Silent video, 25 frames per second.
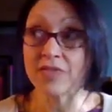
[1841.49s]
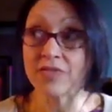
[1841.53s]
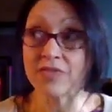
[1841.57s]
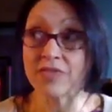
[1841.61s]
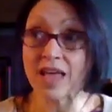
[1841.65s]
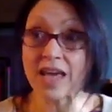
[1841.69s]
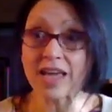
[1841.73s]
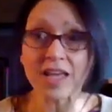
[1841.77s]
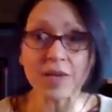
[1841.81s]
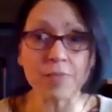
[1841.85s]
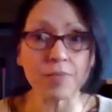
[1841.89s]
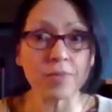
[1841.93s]

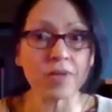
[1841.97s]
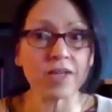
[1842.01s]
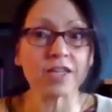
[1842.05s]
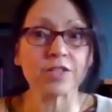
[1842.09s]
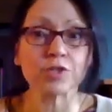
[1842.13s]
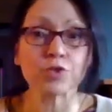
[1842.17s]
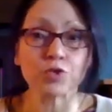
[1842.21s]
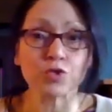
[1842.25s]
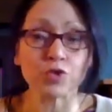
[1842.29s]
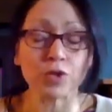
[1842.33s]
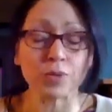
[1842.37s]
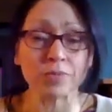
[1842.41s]
that can be
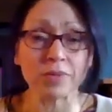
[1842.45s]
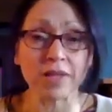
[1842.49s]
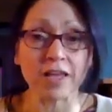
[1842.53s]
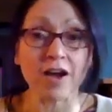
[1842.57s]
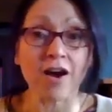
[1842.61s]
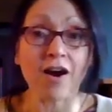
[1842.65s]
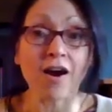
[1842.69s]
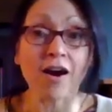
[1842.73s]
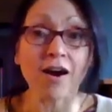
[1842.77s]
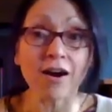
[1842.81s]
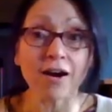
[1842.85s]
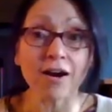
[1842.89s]
extremely
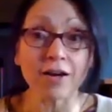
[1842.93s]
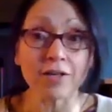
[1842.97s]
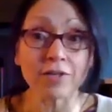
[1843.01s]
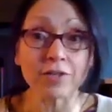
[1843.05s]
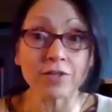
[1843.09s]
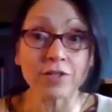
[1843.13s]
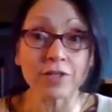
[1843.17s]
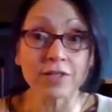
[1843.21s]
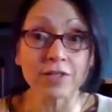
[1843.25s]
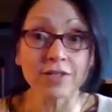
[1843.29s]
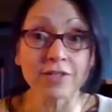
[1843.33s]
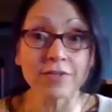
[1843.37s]

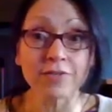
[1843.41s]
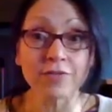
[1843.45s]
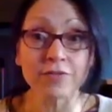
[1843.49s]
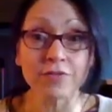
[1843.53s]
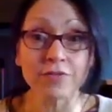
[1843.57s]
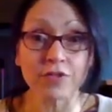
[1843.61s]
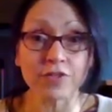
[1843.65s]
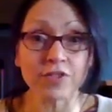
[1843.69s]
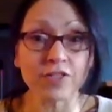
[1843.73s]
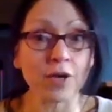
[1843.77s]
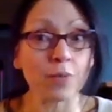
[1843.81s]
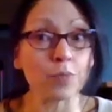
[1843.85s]
hard
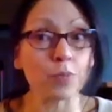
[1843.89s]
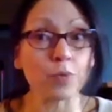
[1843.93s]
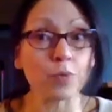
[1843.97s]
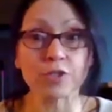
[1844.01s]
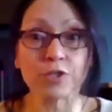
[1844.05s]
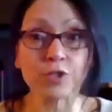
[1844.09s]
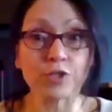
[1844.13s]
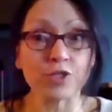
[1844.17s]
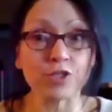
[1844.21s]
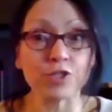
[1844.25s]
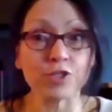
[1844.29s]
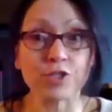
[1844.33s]
for
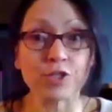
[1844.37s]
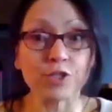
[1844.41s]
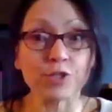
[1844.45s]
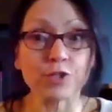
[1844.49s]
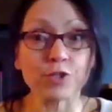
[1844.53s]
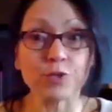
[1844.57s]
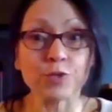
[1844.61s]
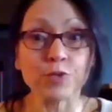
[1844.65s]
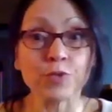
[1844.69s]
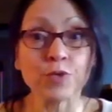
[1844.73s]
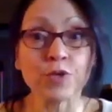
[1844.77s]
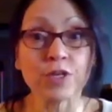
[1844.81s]
someone to
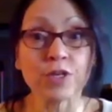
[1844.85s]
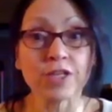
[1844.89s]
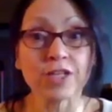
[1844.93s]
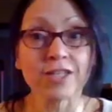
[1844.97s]
do